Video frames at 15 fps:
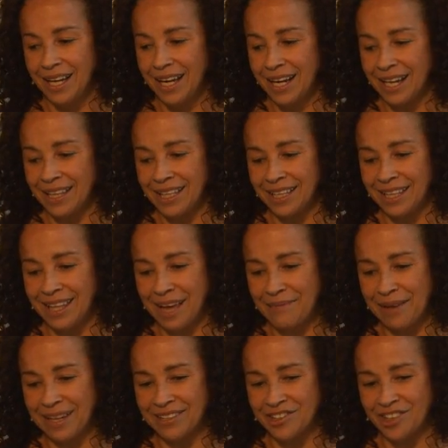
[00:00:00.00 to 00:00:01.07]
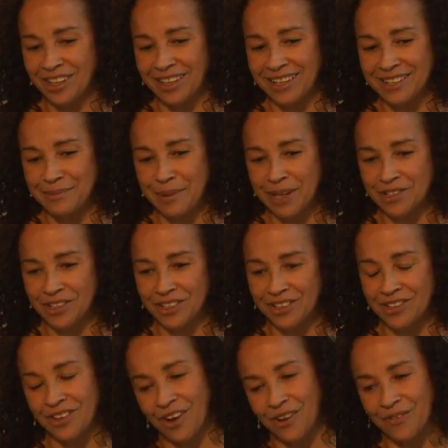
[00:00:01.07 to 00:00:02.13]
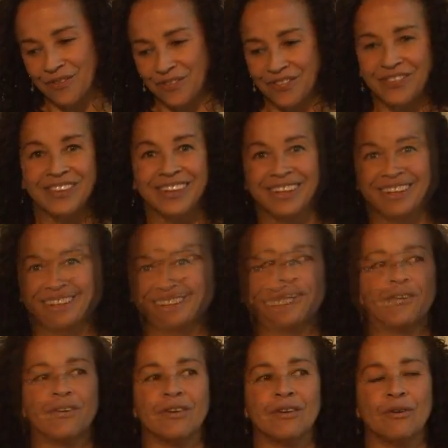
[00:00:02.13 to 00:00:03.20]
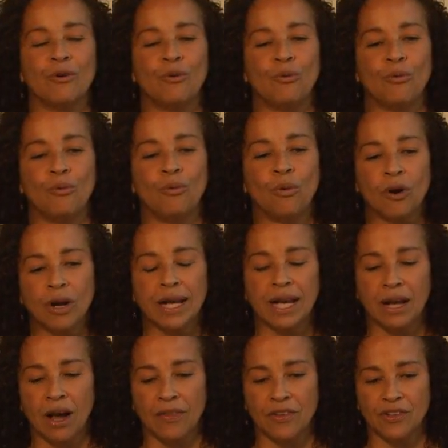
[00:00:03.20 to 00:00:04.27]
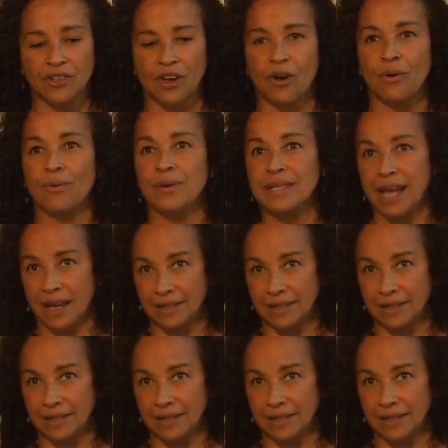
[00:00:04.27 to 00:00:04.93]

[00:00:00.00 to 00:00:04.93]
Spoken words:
And I think that makes Sheila special. So working on the show was